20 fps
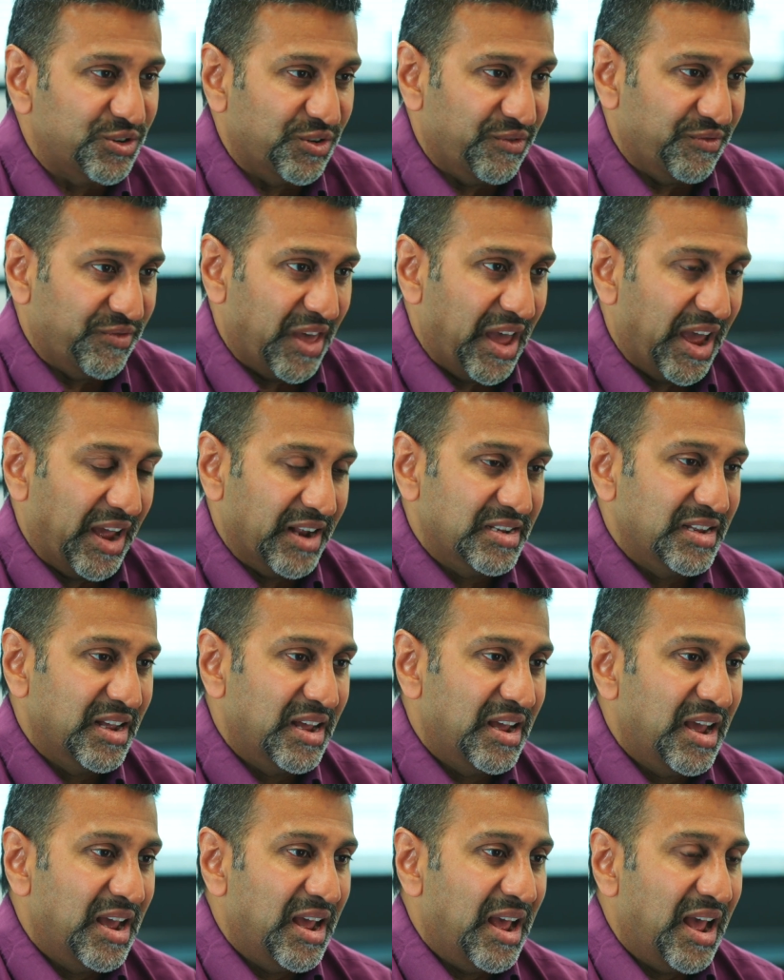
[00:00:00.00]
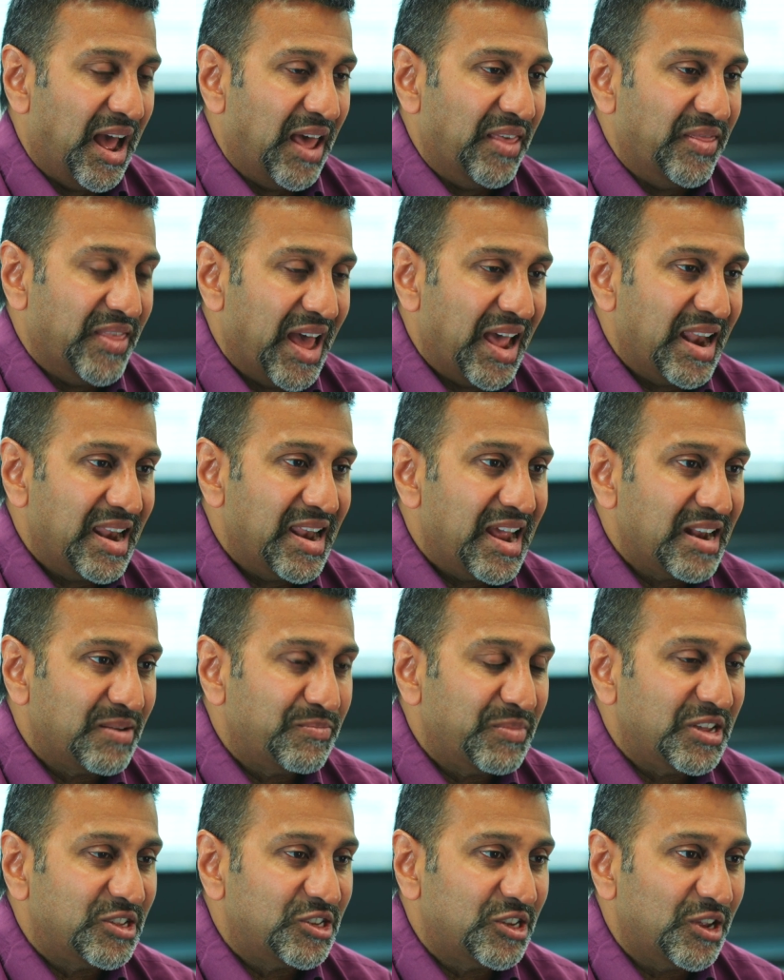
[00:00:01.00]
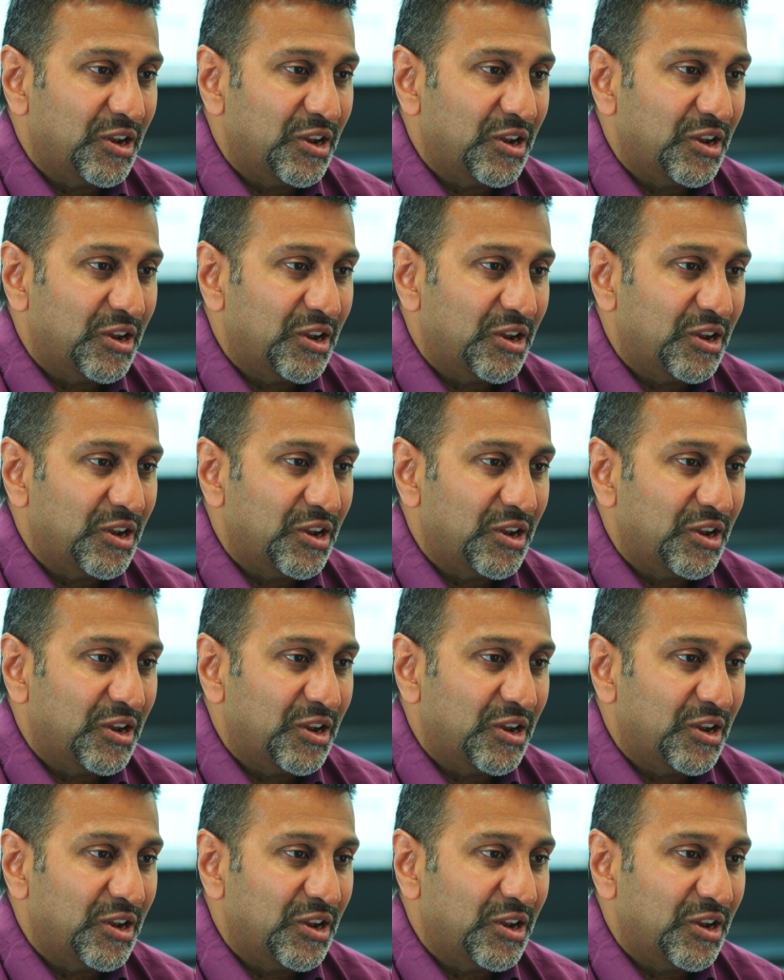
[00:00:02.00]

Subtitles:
of that. And that led me to